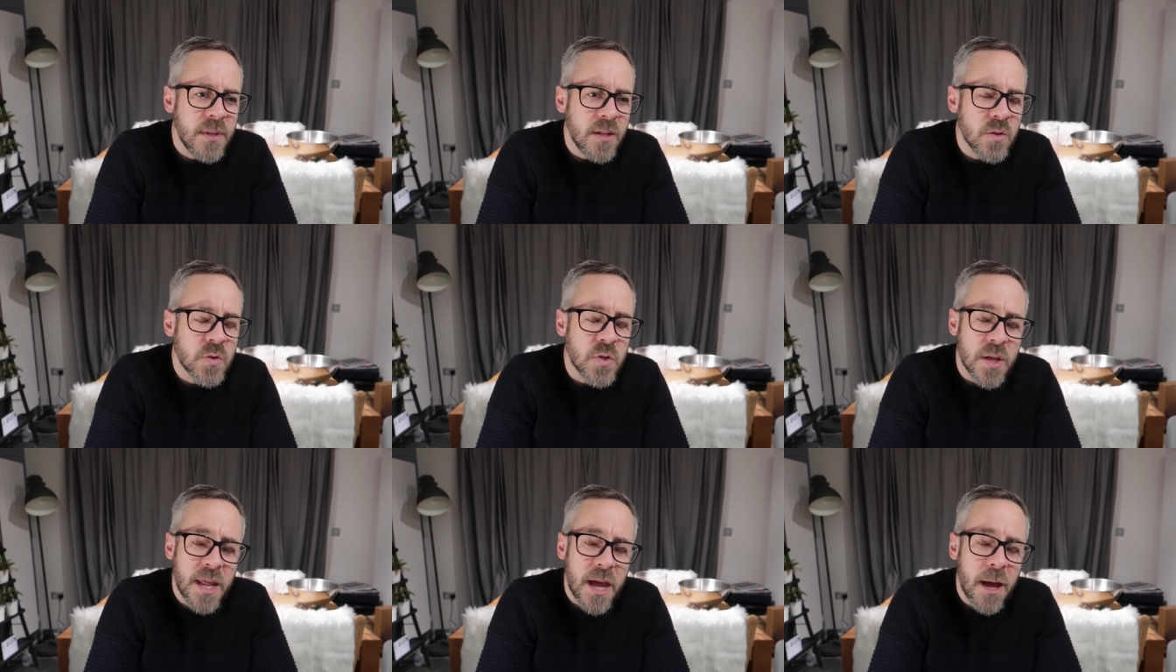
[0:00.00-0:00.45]

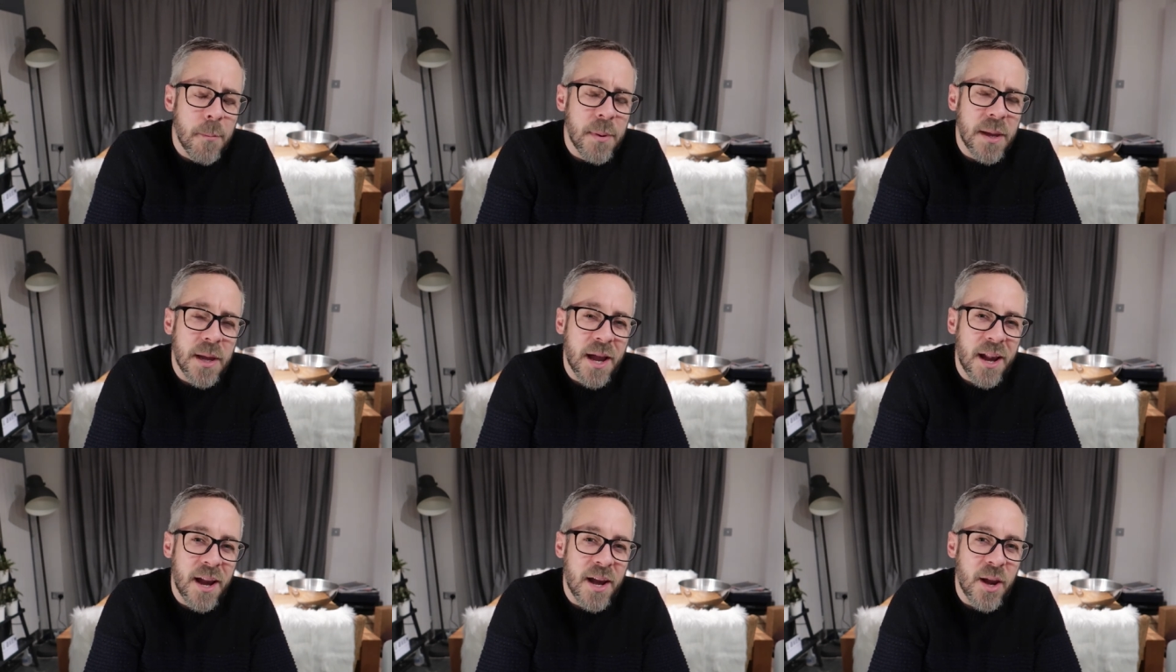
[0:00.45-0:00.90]
So that'll
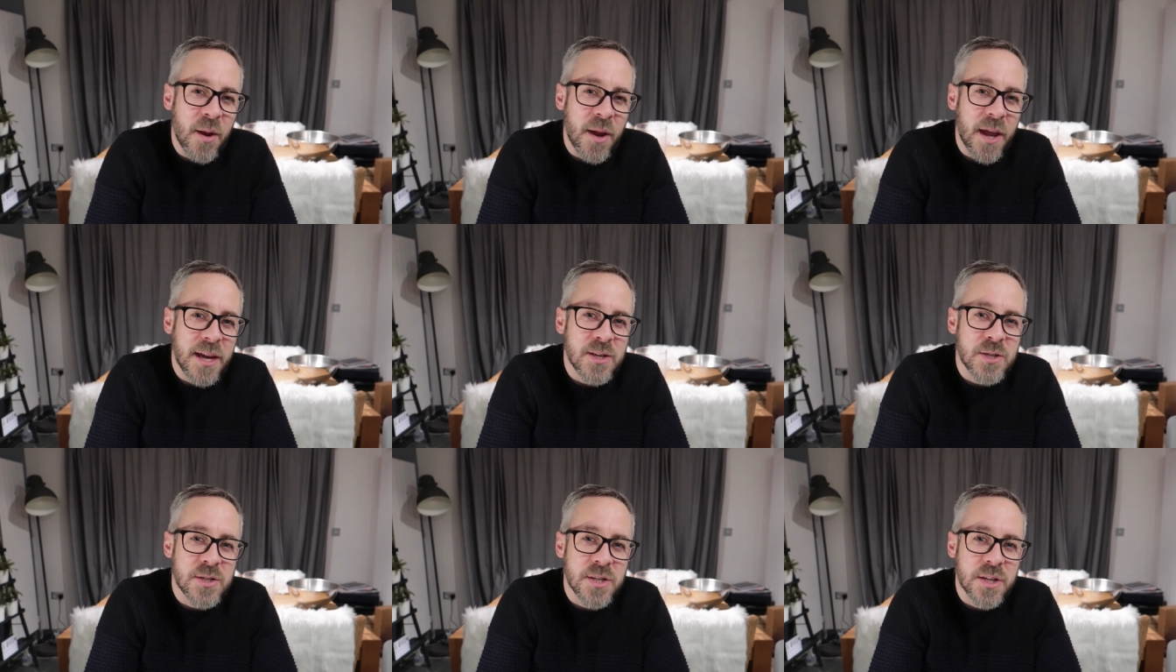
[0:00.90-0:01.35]
be a
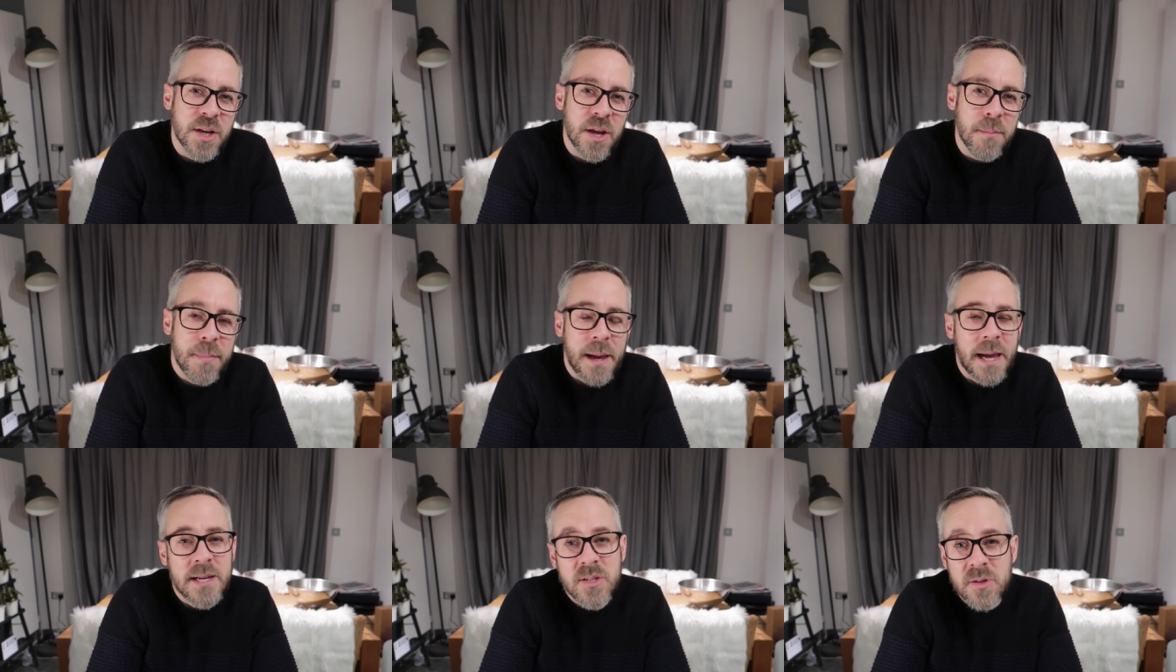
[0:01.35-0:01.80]
location to
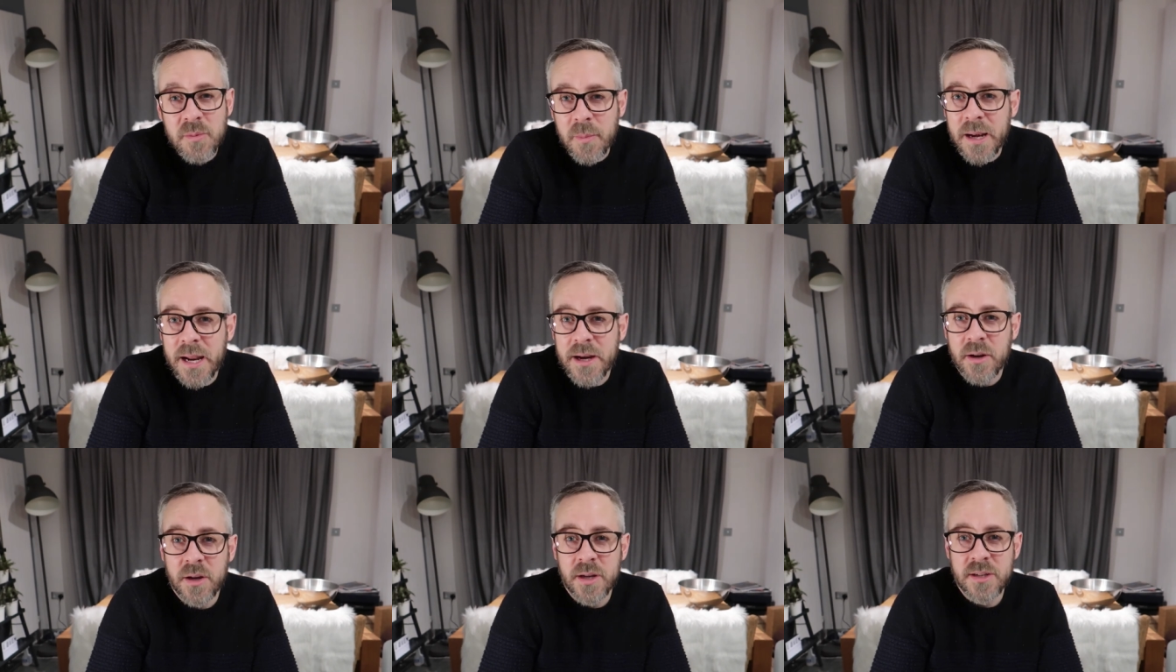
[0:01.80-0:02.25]
go back to. I'm
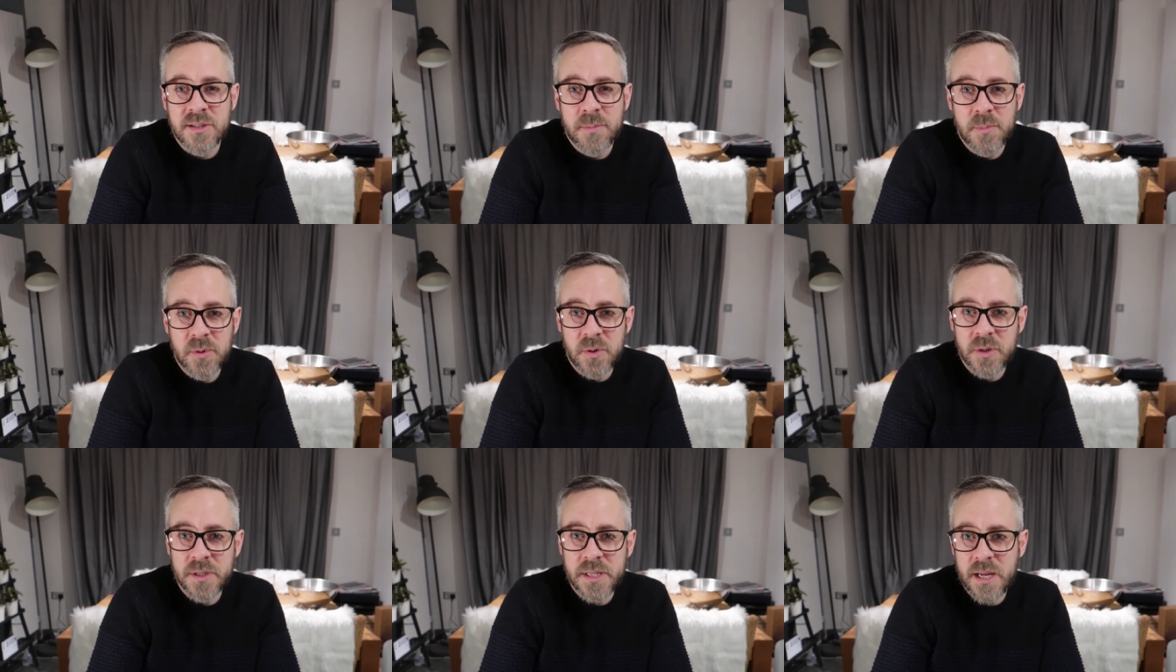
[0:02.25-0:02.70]
glad I
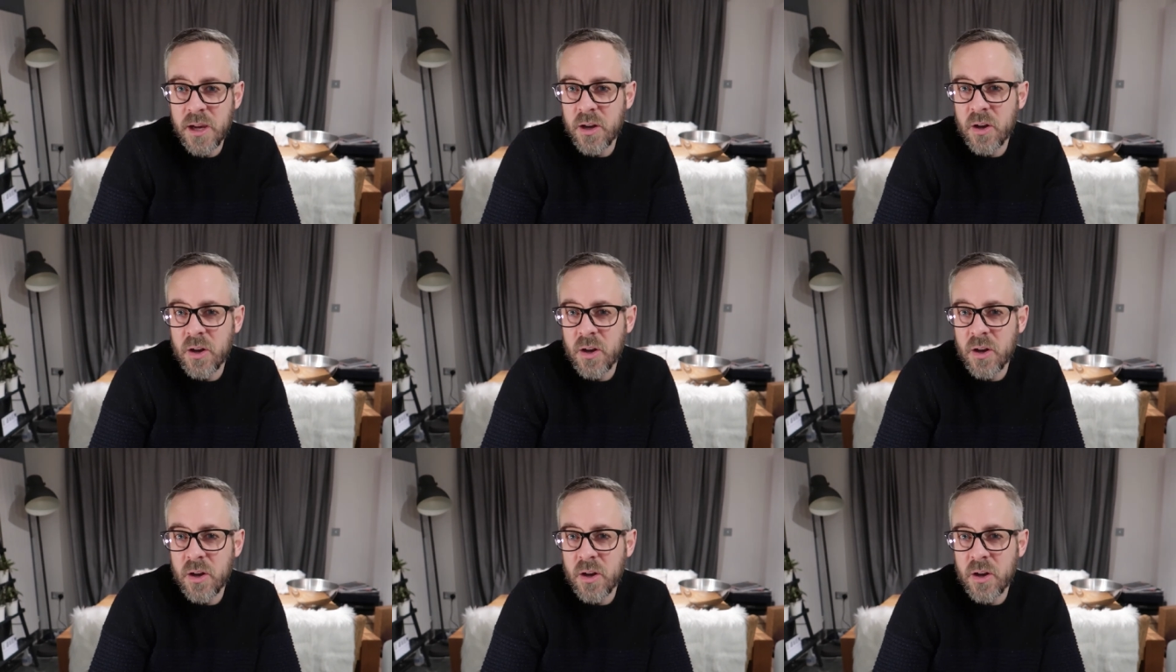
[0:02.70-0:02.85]
explored that.